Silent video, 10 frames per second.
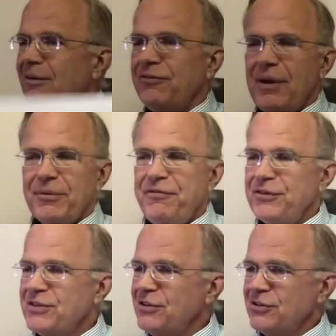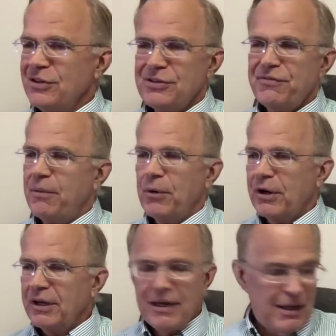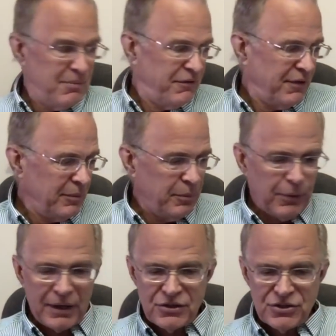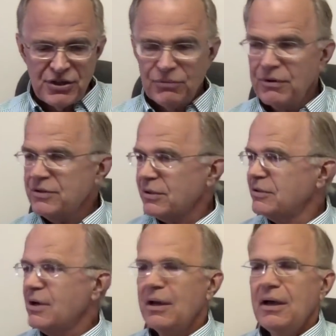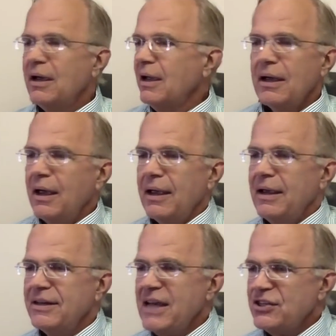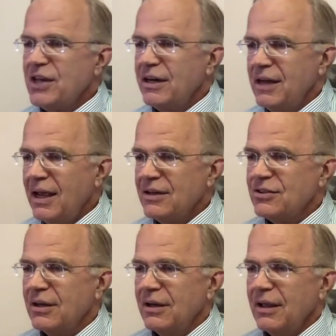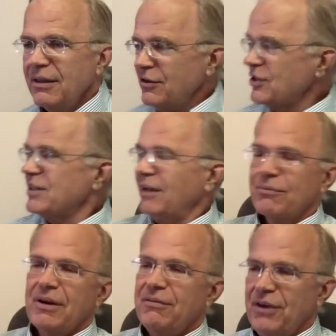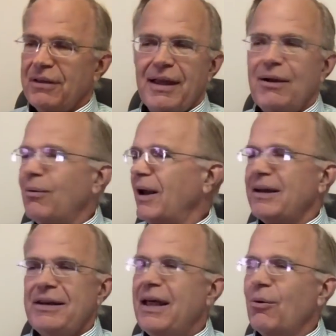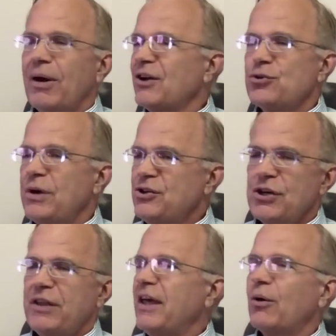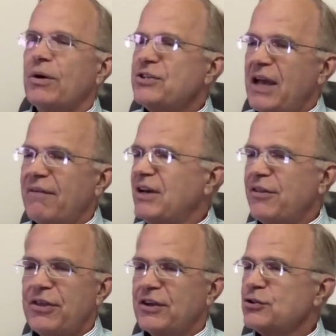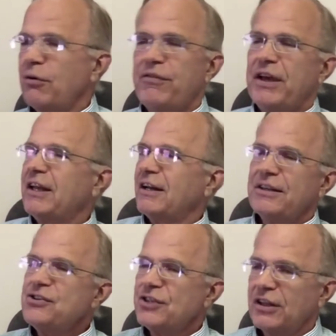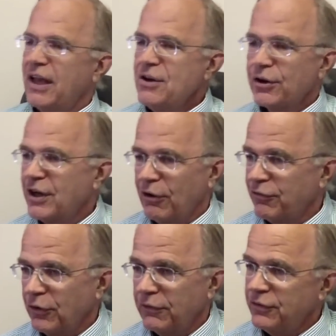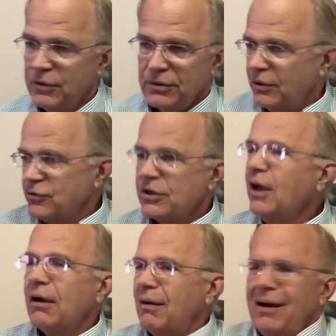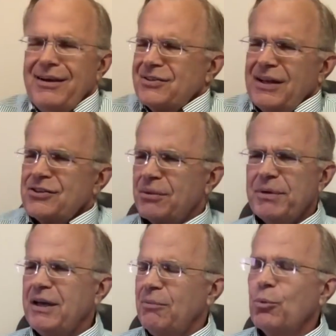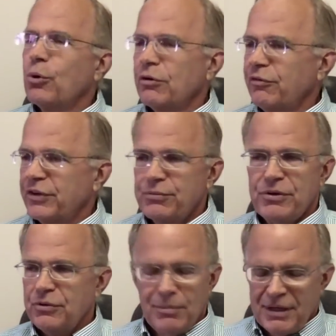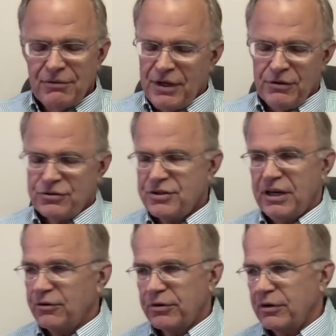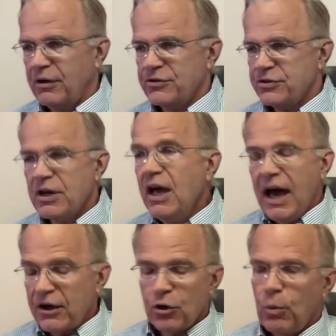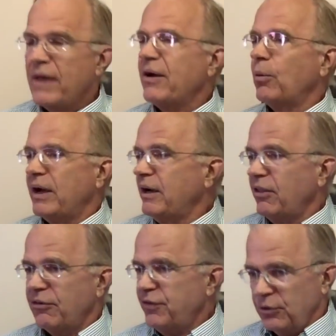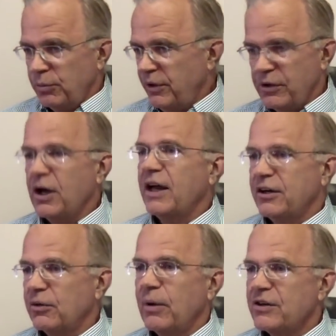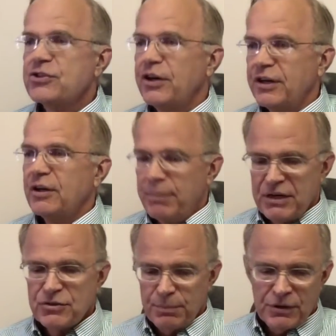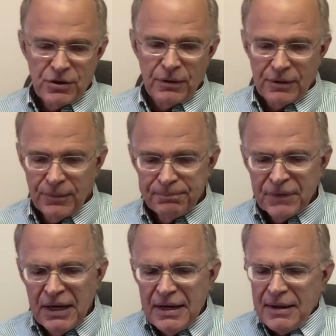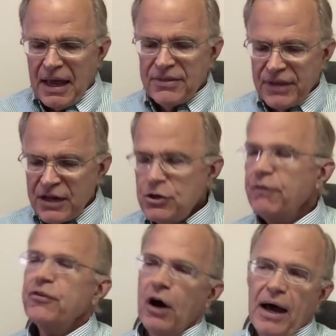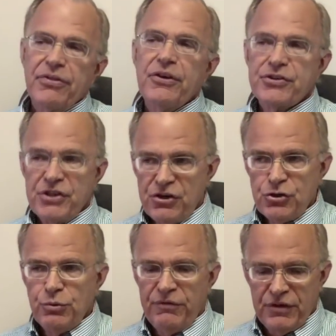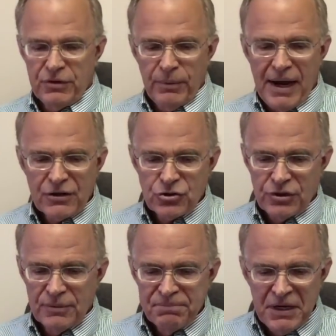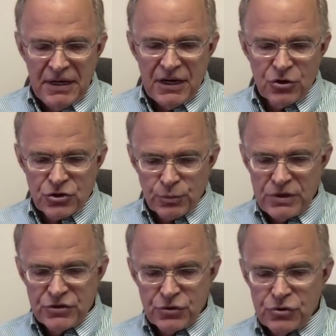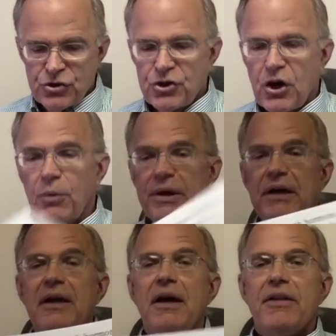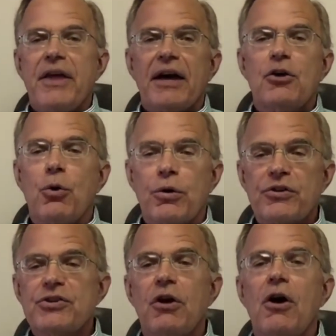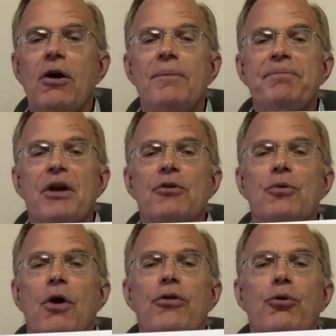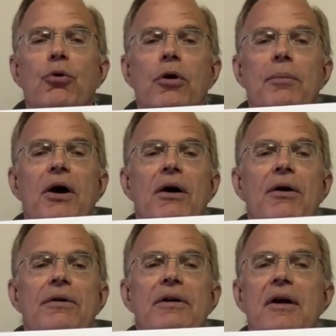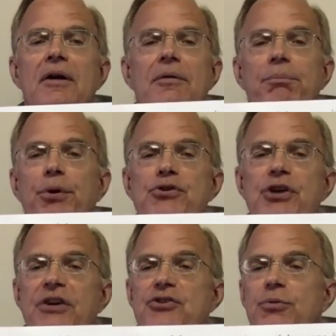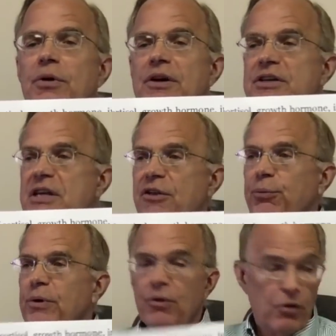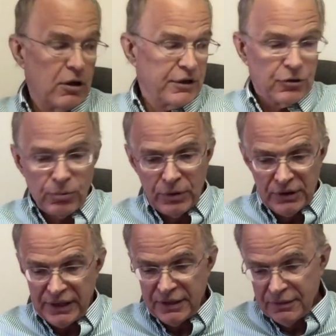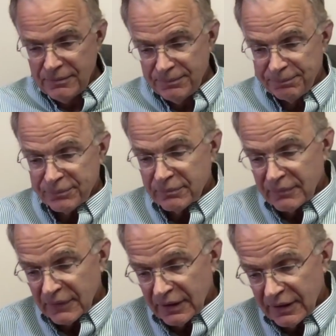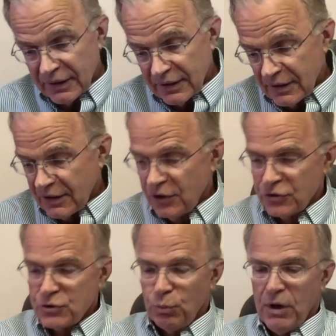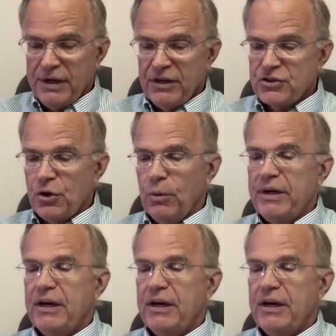family physicians, the American Academy of Family Practice did research. It takes 10 days. They're just getting rid of you. They don't want to treat you. They don't want you to have anything. So if they can at least delay your care for a few years, it's like some kind of moral victory to them. I don't understand endocrinologists. I don't know why they went into the field when they're not interested in the base material. And then you've got this issue of interaction. Here's research showing that cortisol, growth hormone, progesterone, and T3 are all interrelated. Here's one that's going